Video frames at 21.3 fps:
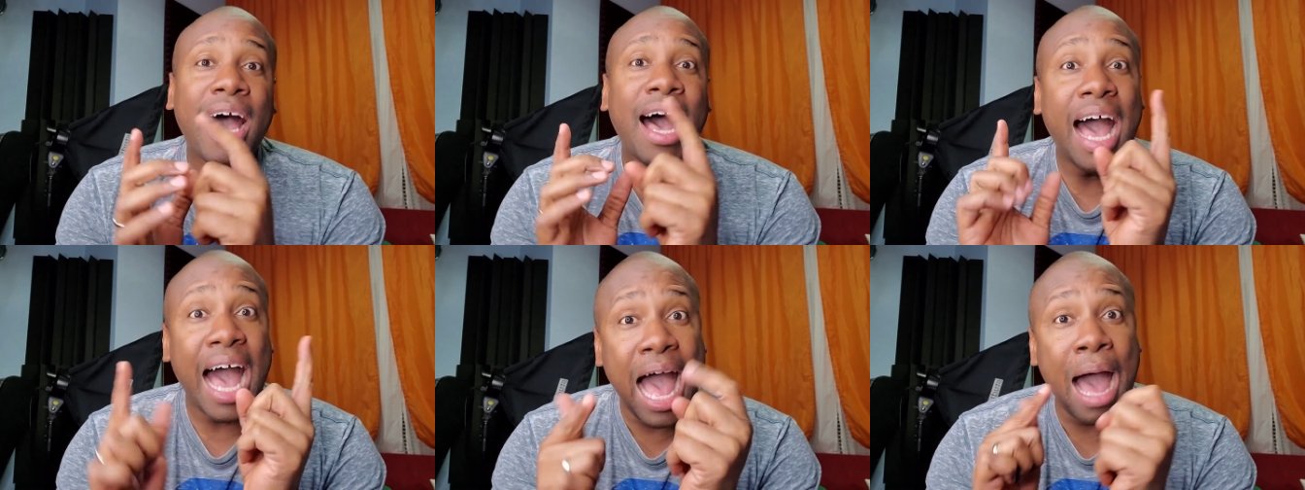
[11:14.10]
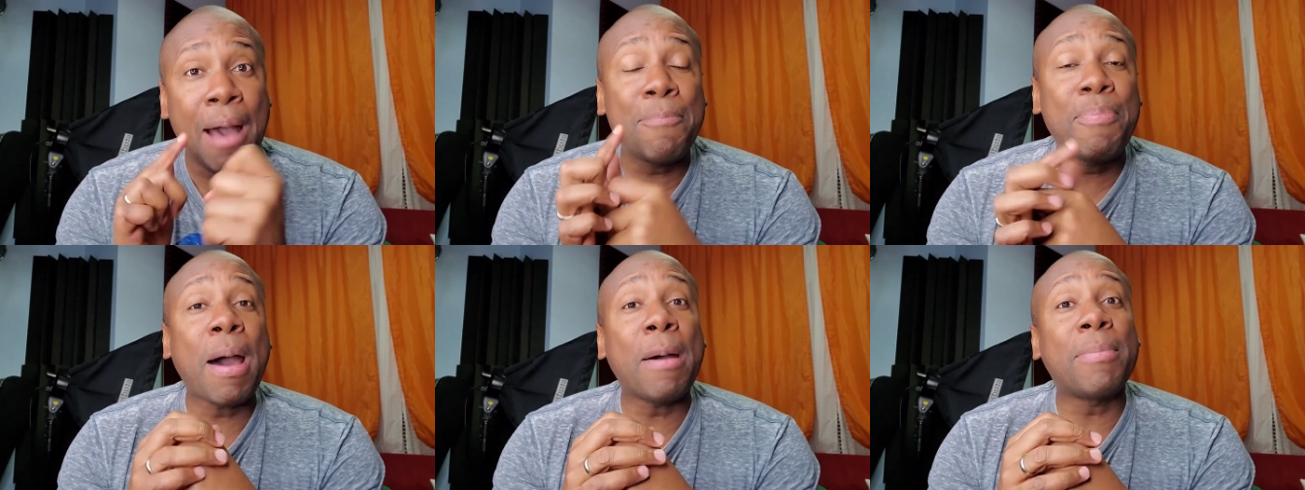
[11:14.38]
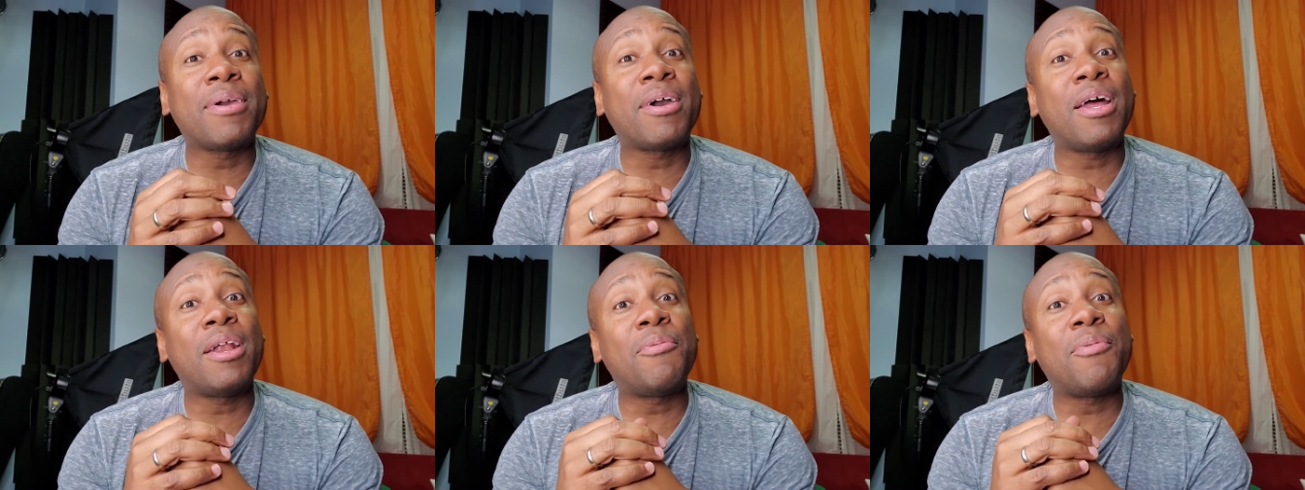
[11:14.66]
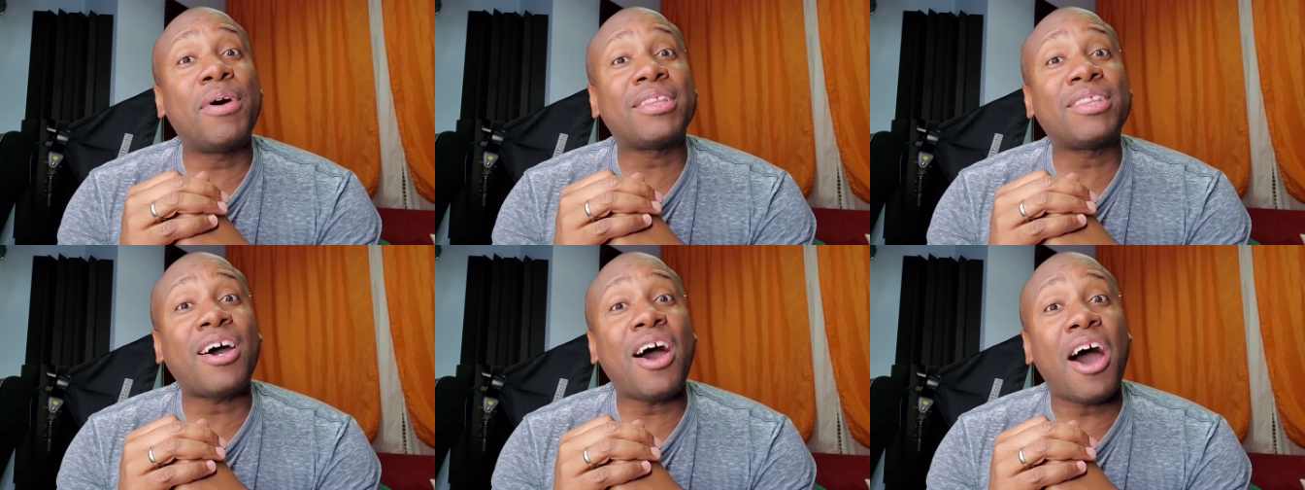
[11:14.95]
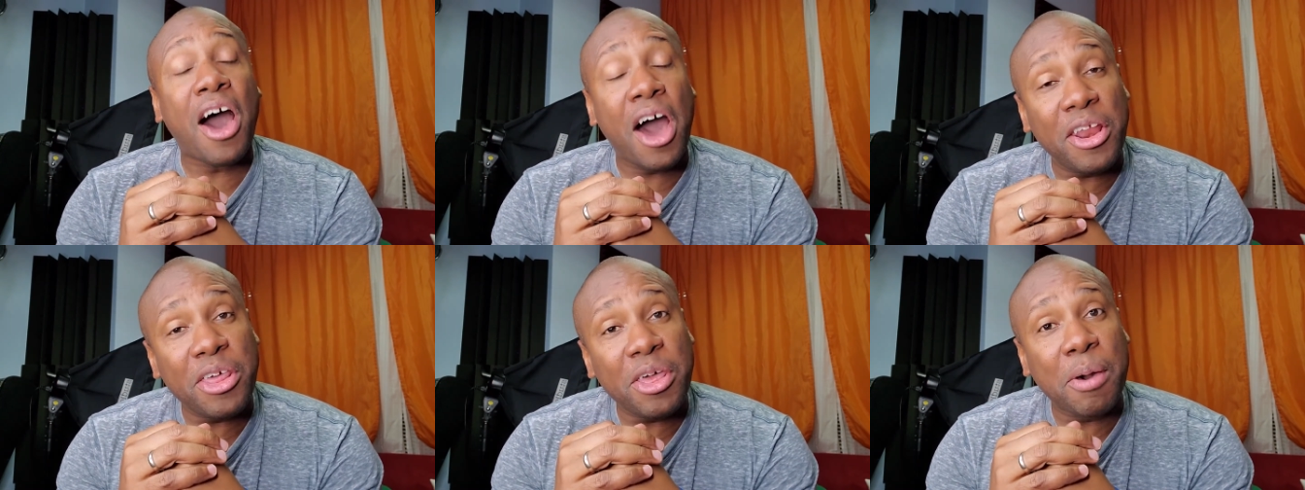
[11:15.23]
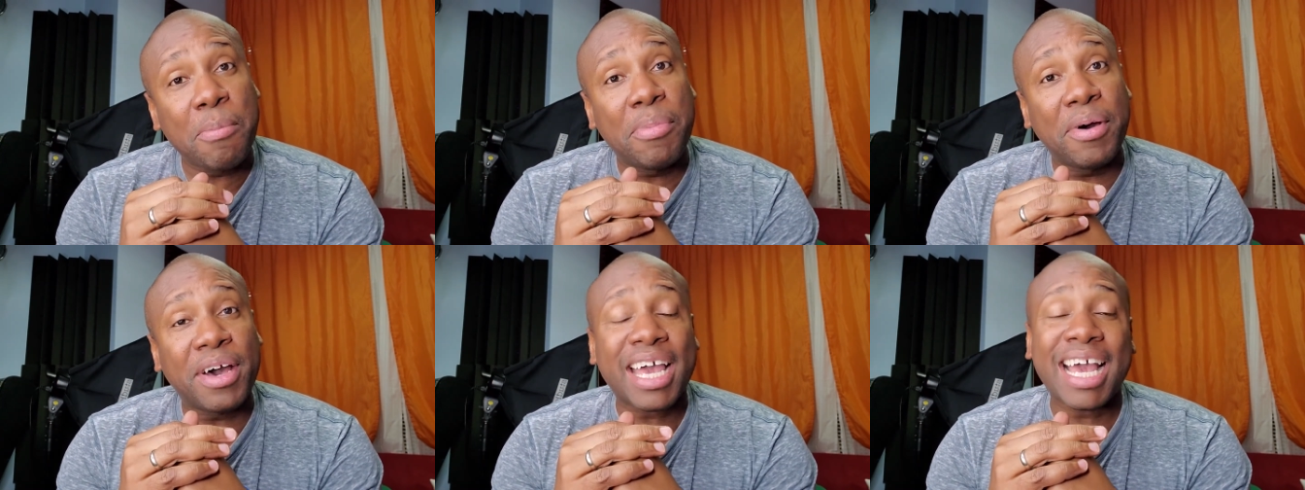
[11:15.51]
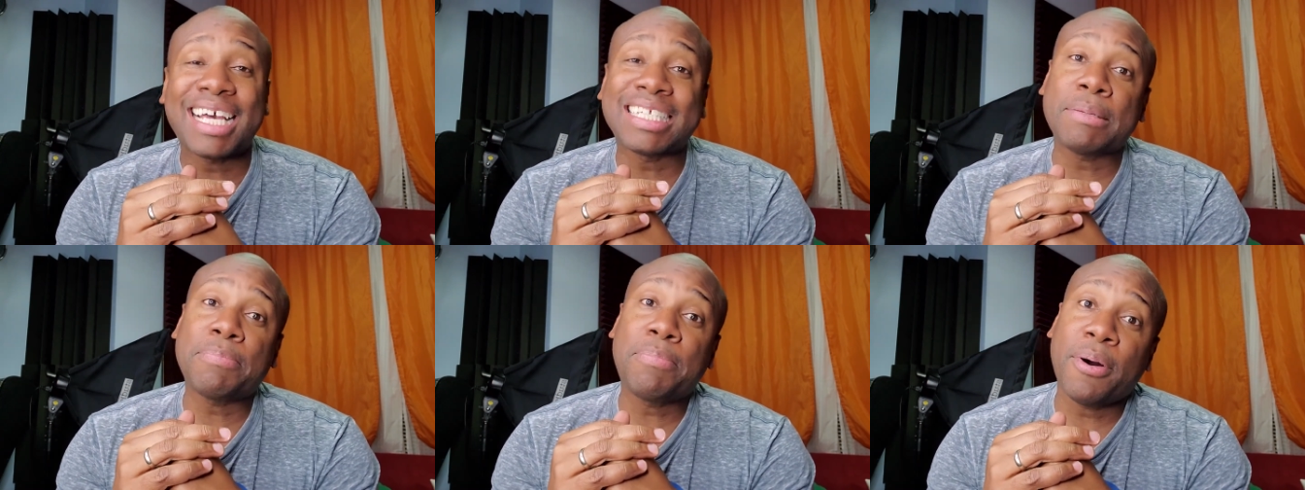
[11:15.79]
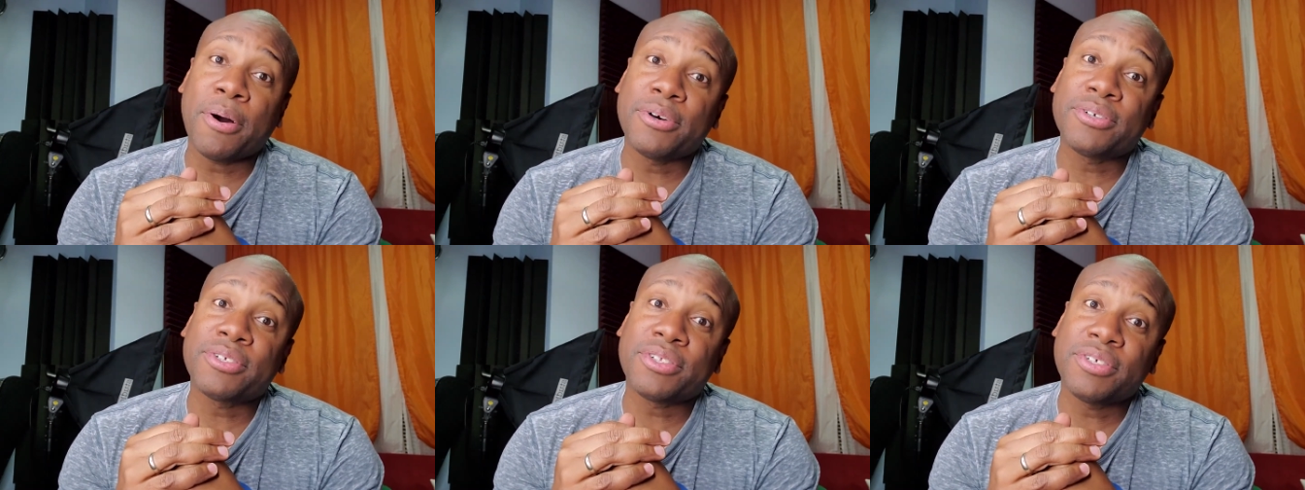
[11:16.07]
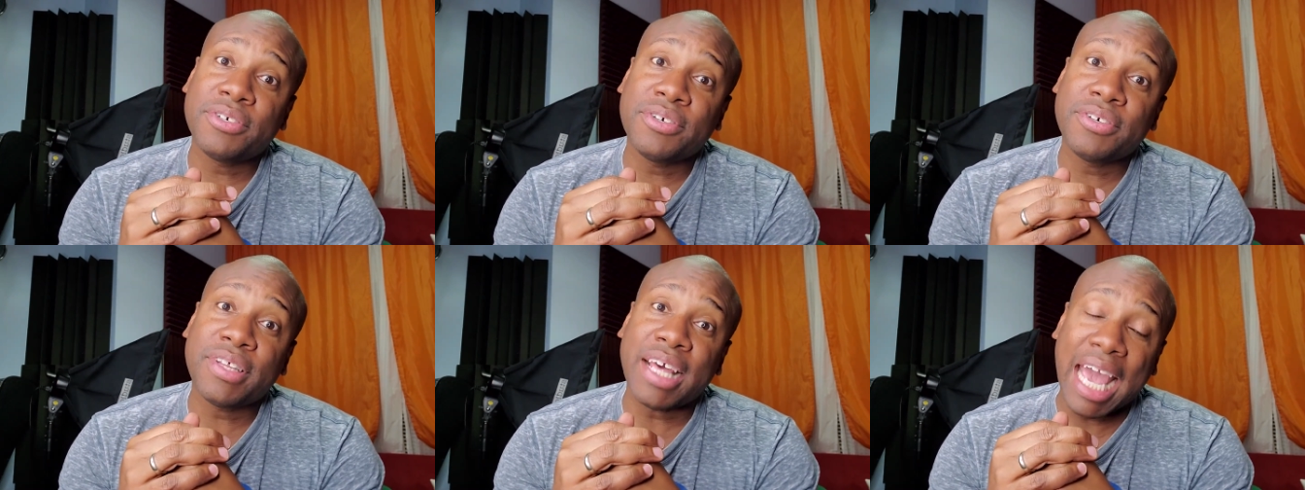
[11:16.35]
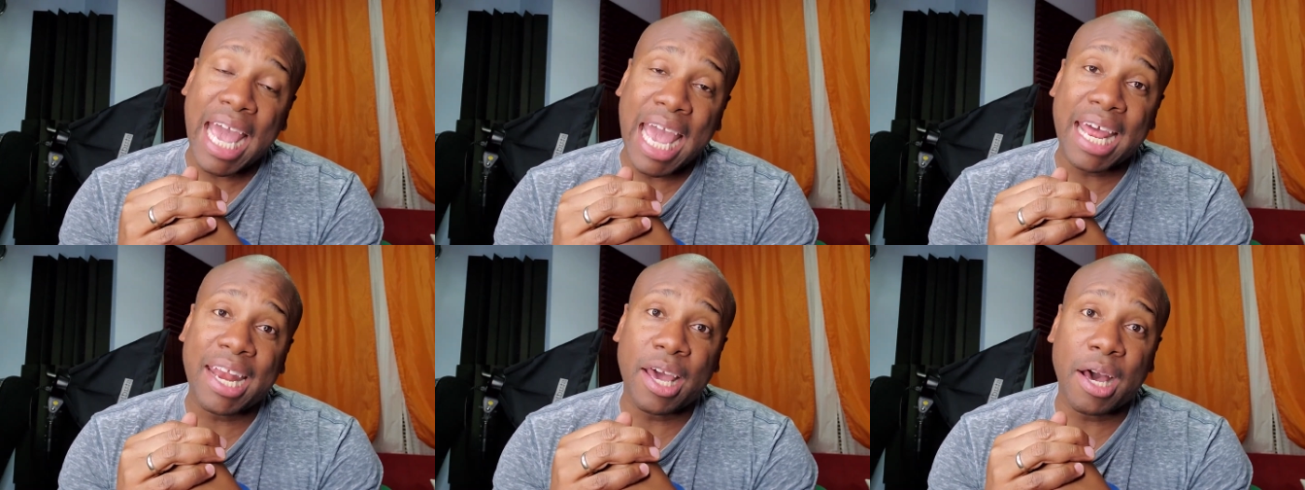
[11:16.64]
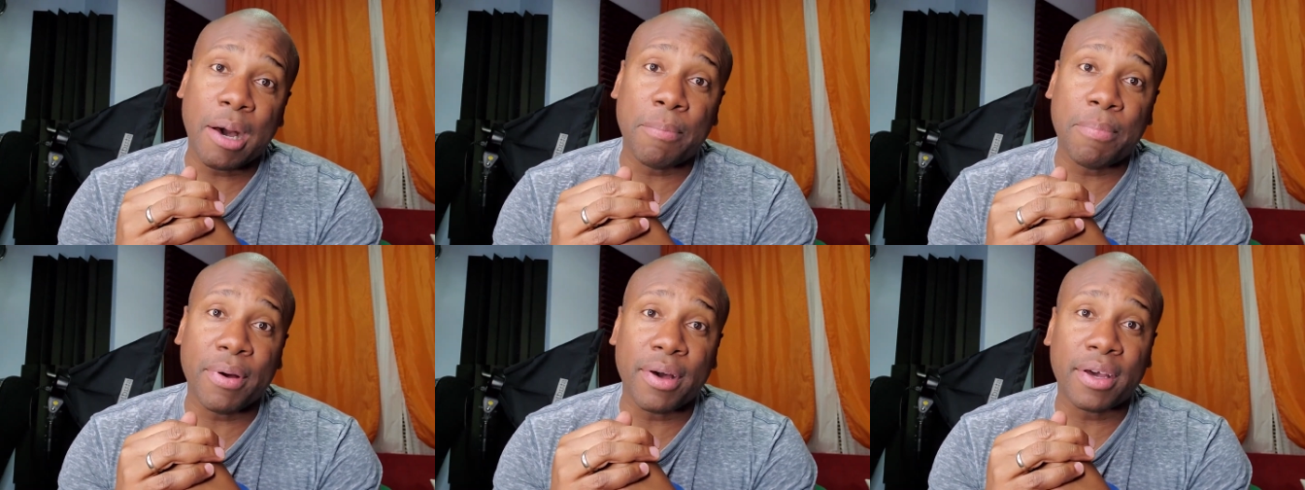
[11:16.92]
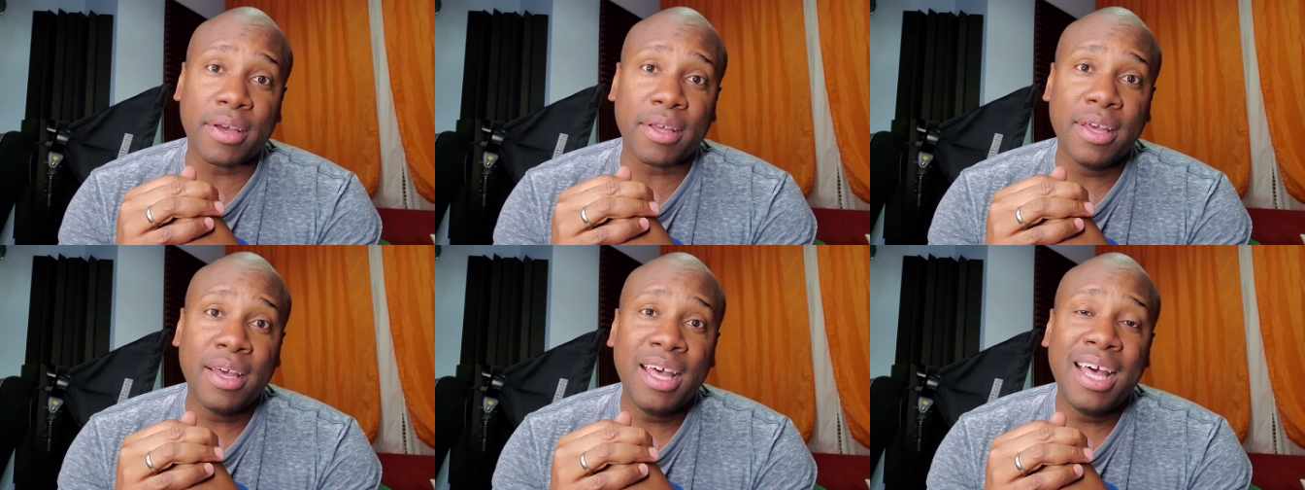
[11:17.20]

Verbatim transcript: I'm probably going to want the audiobook as opposed to the handheld book.